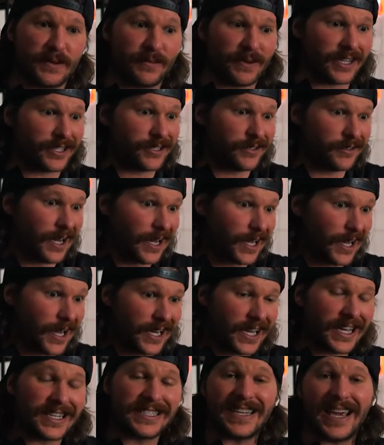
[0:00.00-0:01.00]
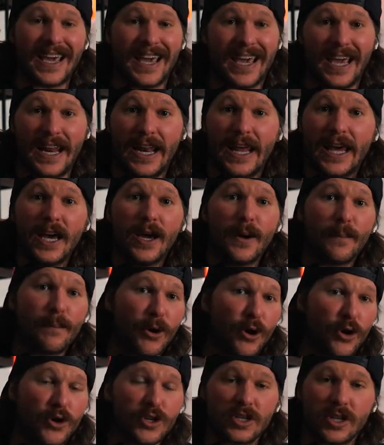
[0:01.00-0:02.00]
I'm like, dude, I got to get 10
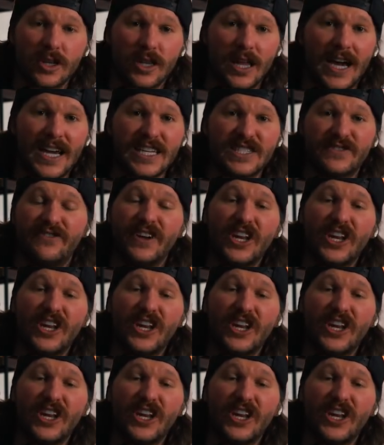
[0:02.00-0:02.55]
personalized